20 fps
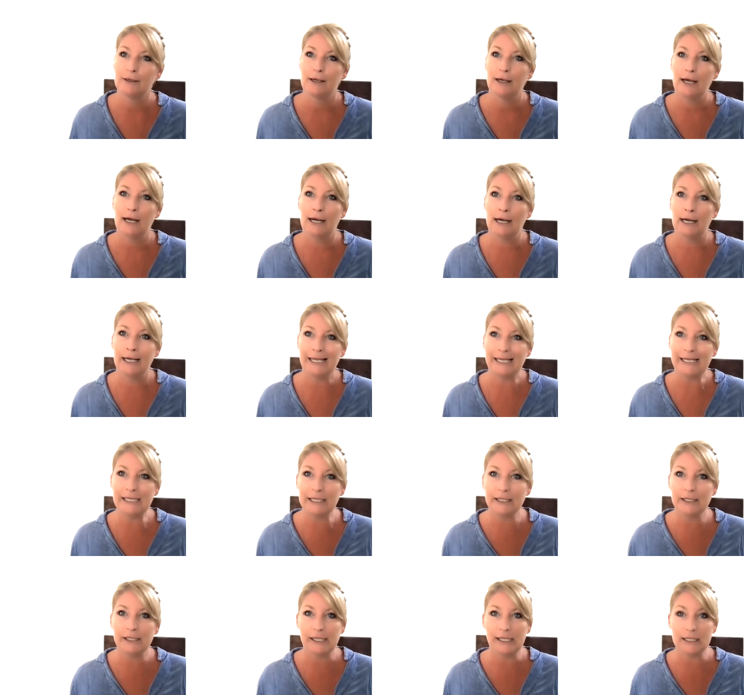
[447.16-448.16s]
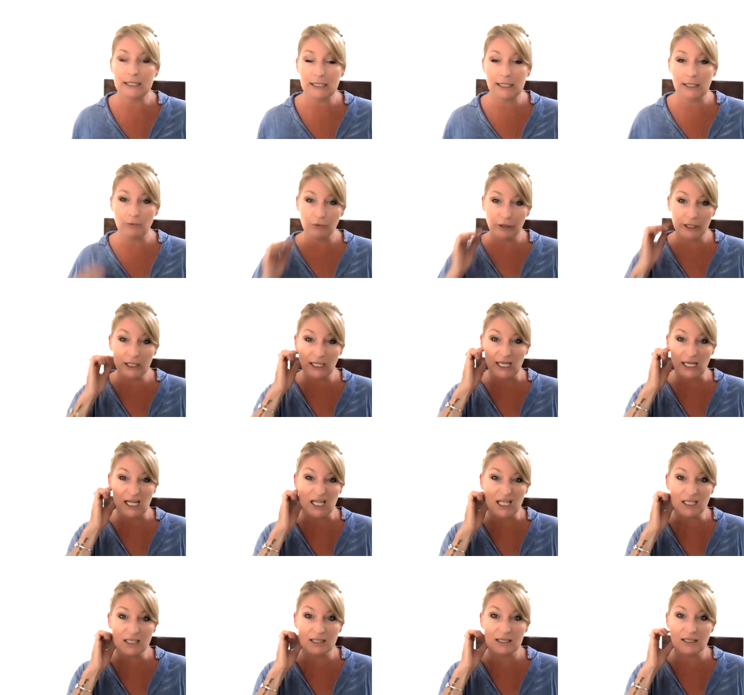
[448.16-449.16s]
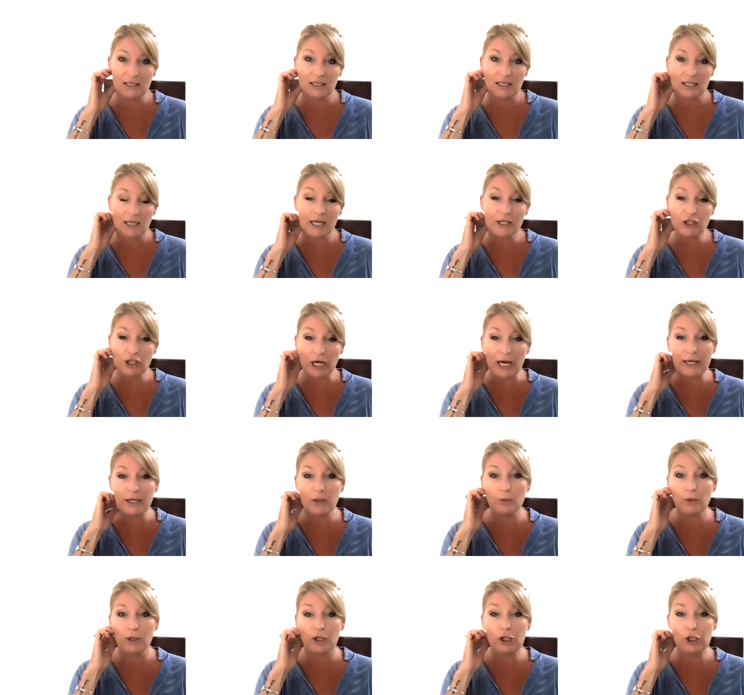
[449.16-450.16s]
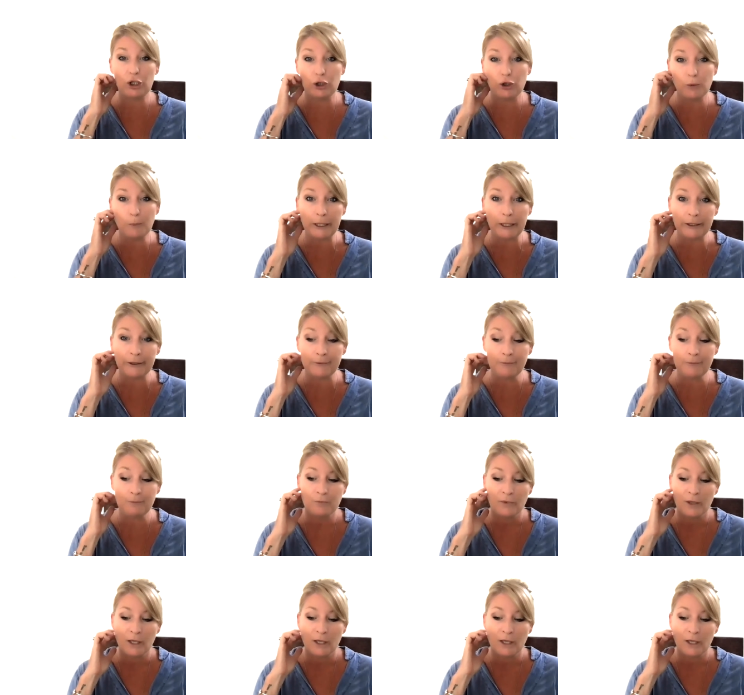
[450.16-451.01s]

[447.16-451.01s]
Ian is he really is a genuine human